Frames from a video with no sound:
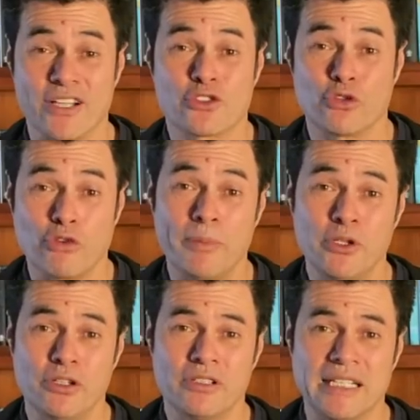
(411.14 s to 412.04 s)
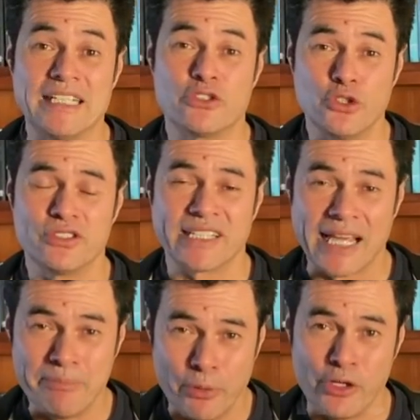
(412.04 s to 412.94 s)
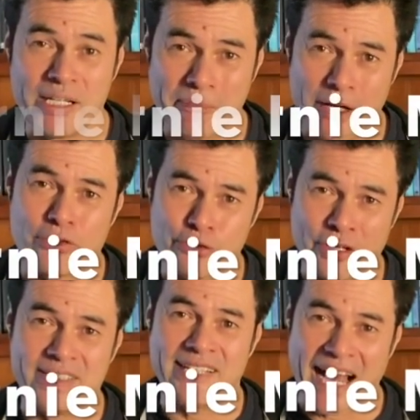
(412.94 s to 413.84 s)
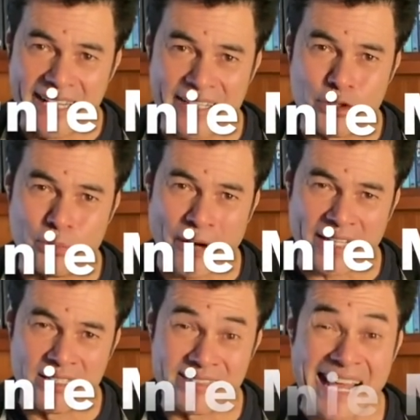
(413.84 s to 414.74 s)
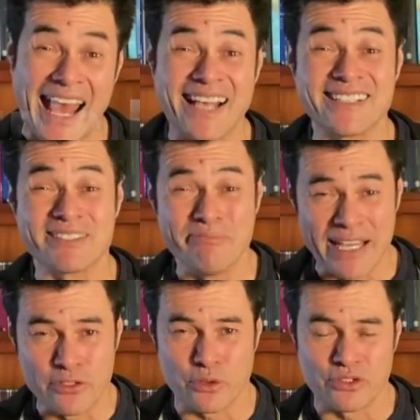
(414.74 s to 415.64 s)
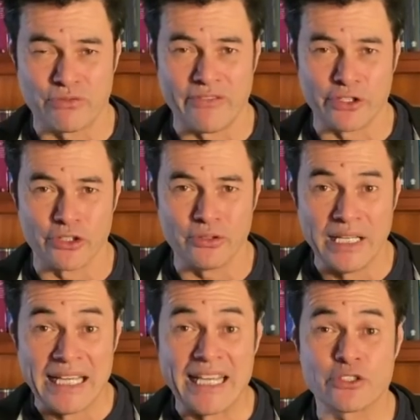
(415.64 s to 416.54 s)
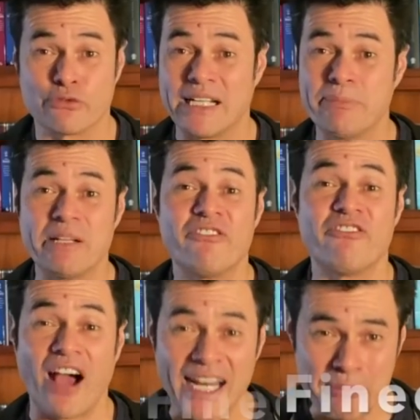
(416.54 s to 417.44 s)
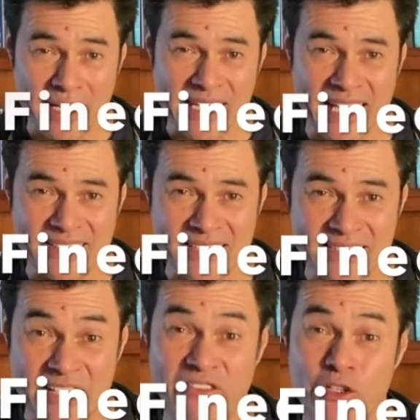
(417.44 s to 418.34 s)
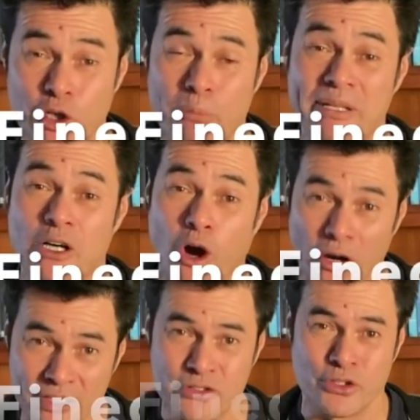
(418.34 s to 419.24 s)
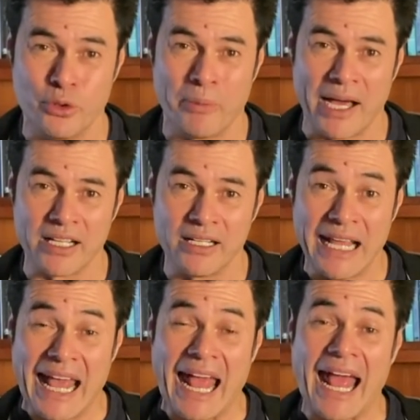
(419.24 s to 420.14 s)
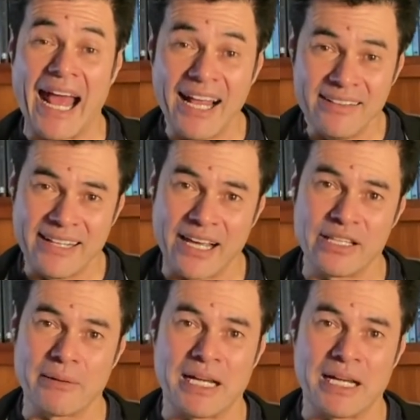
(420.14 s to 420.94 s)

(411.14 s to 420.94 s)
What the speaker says: so Robinhood is using a Bernie Madoff-created unethical practice as its main source of revenue. It's already been fined by the SEC for not being honest to you about it. And now they're